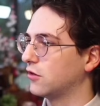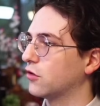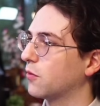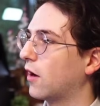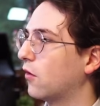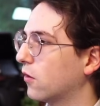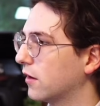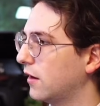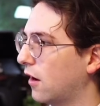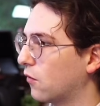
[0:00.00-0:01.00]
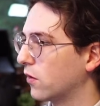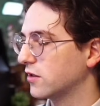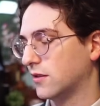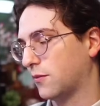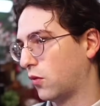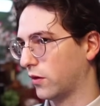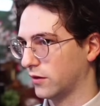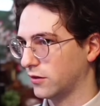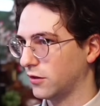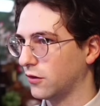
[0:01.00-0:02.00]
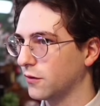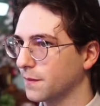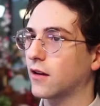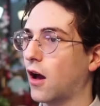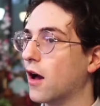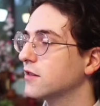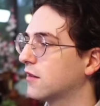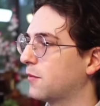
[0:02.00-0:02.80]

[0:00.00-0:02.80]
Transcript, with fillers: on your priority on what's important to you. Cost of the